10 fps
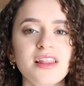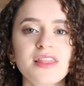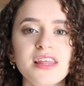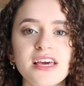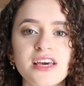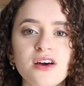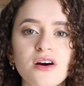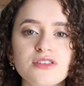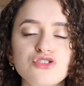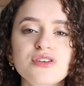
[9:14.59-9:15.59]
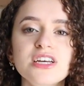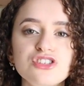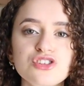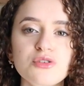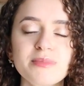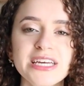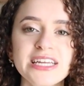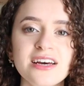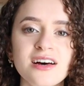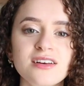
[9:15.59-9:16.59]
the traditional
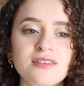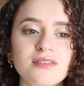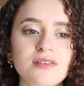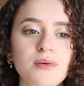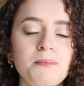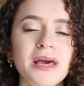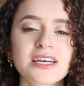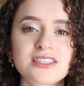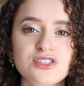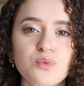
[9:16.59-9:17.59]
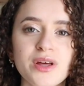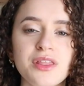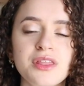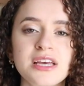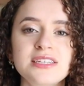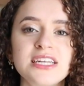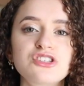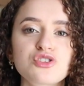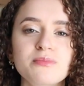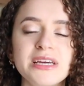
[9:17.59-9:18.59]
media mixed with the
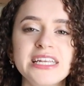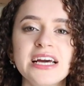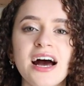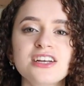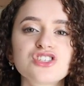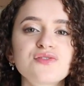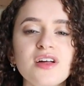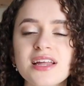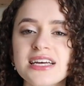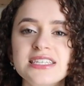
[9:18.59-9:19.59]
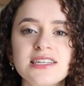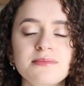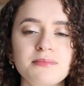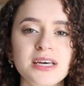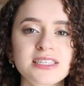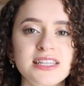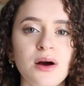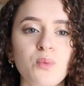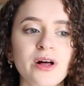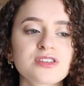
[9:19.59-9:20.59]
digital media. I just felt like it didn't mix
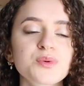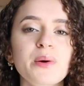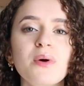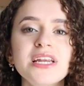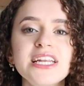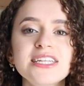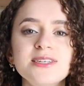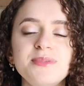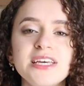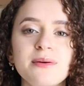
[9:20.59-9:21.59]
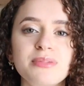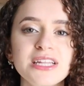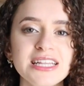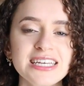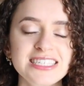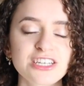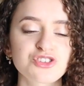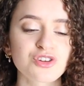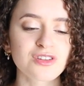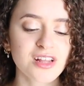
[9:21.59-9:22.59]
that well. So I wanted it to be completely
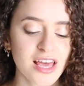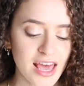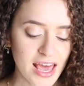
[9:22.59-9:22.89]
digital,